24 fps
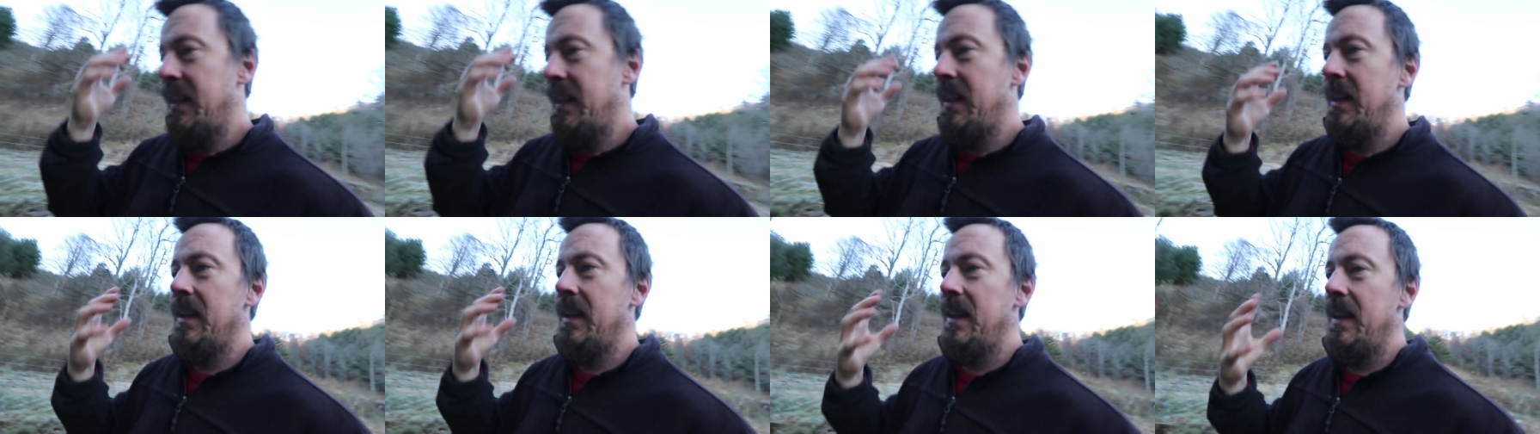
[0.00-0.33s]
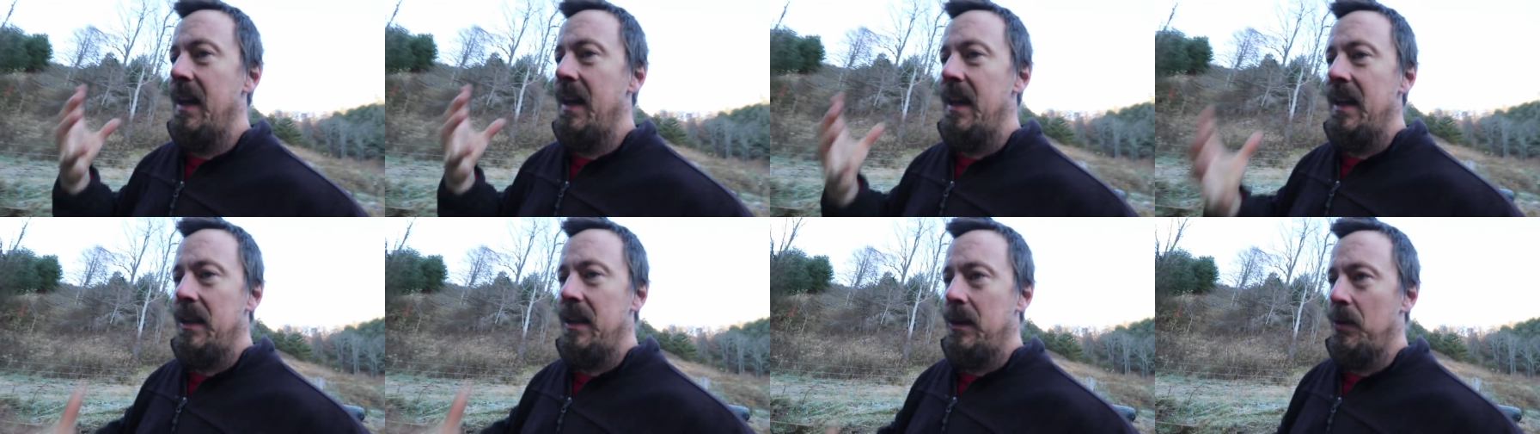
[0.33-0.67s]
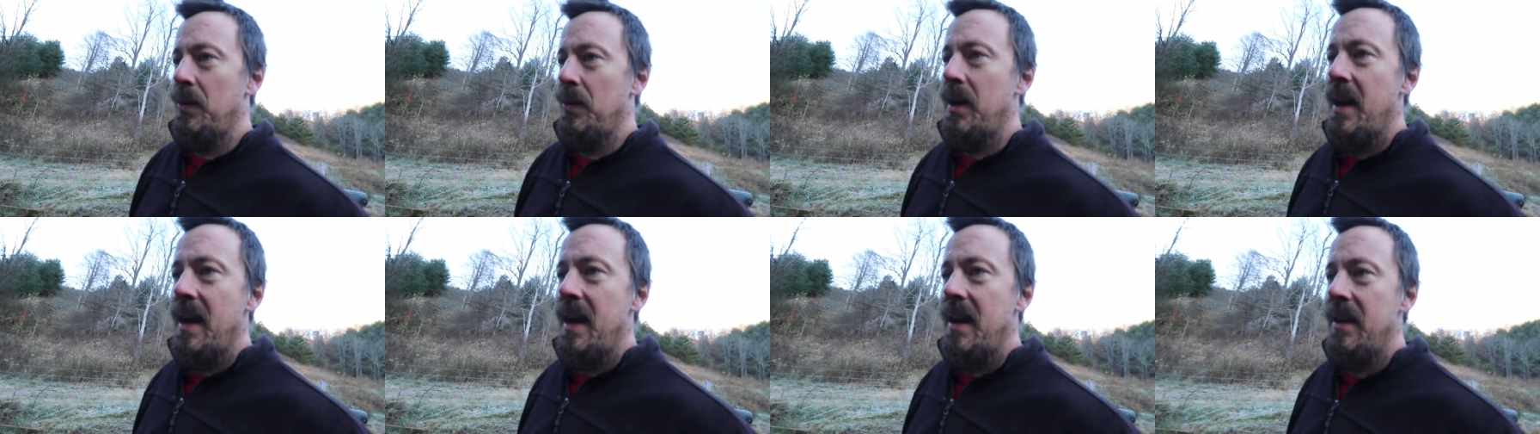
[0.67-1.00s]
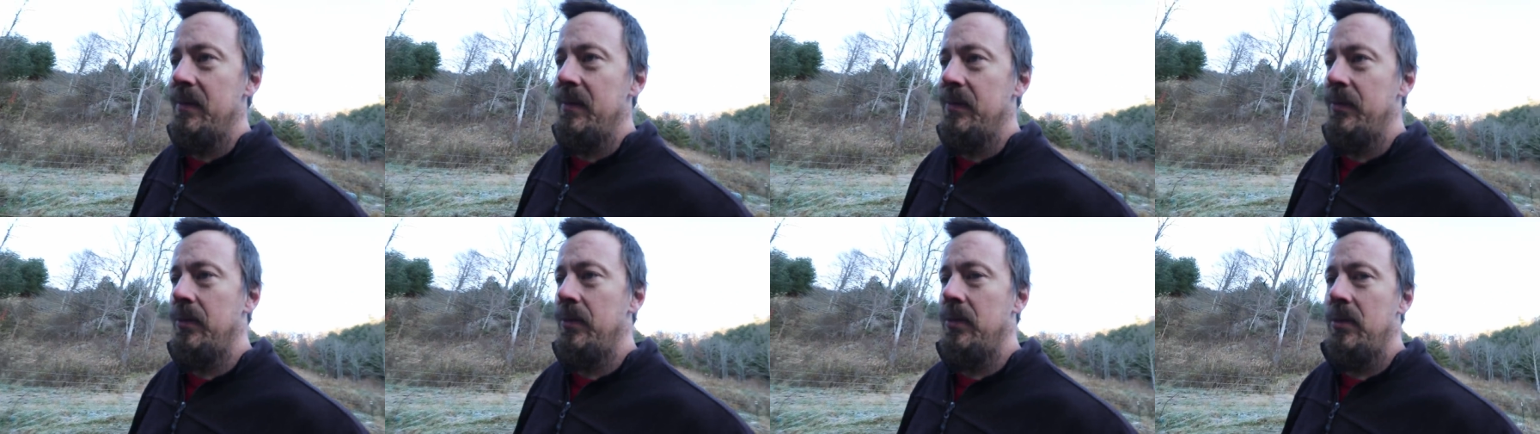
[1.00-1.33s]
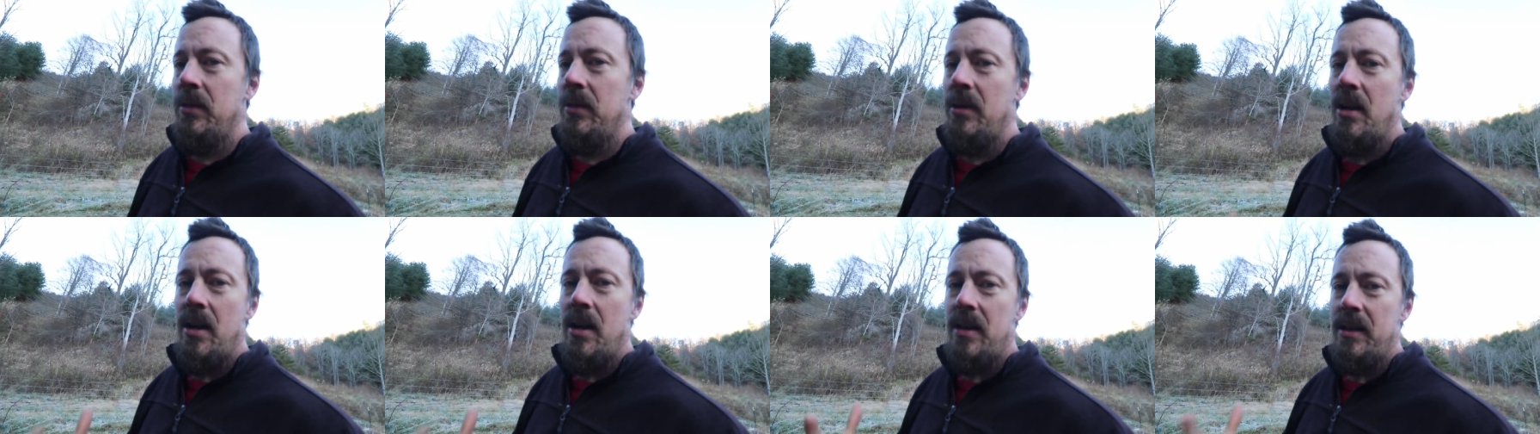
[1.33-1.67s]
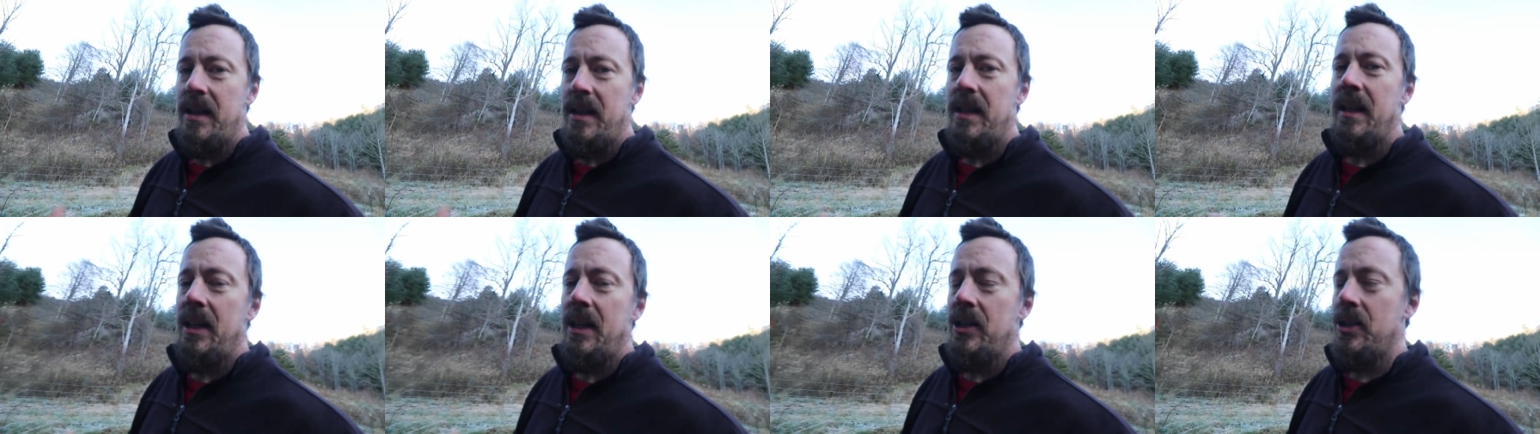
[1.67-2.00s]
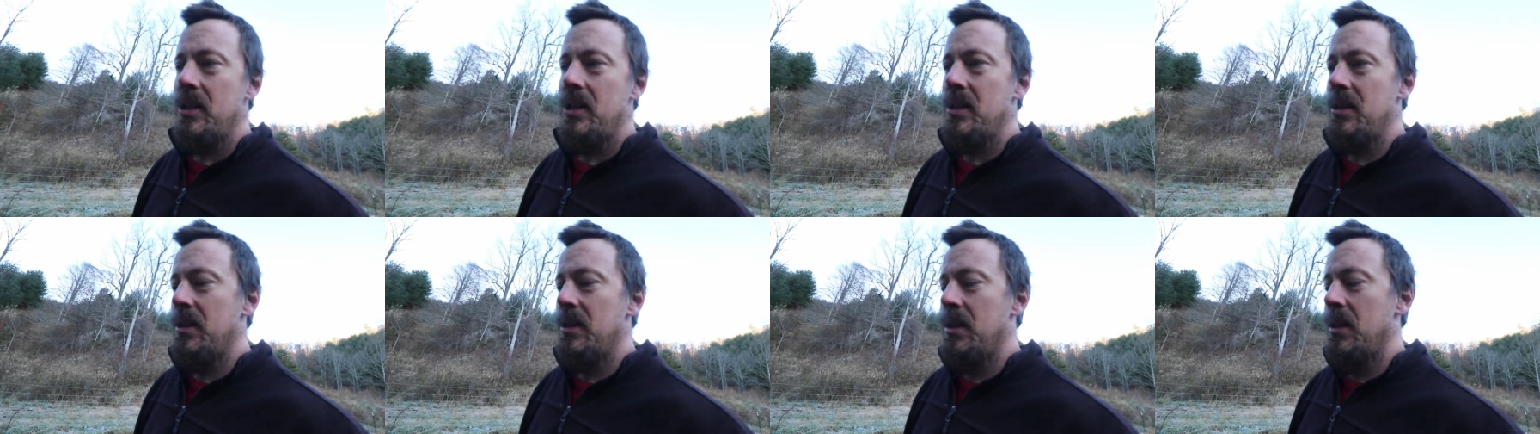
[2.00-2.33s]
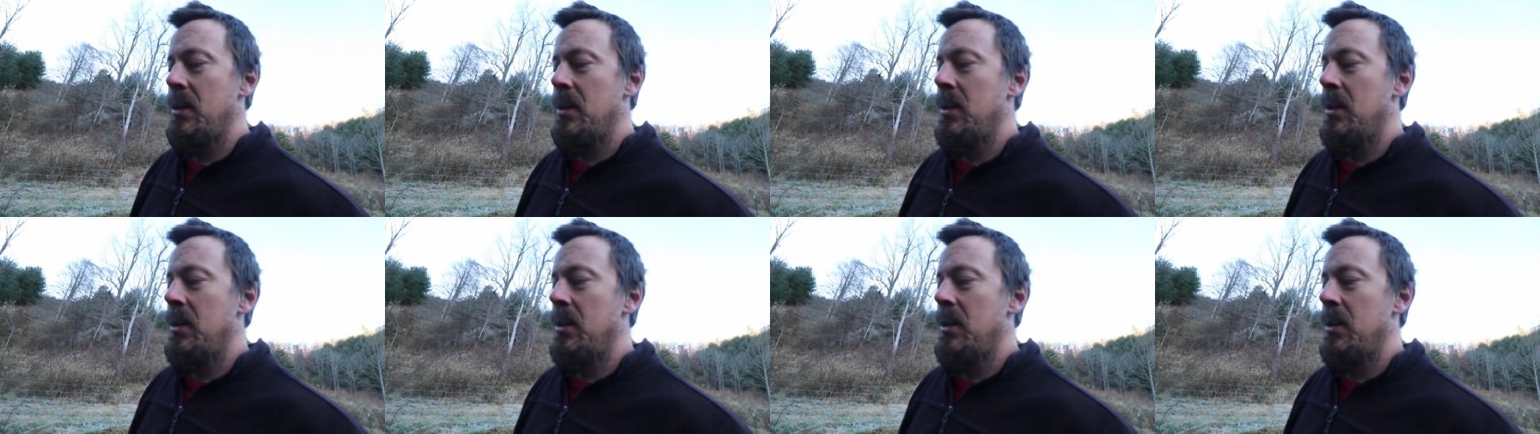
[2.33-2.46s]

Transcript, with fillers: they thrive on connection.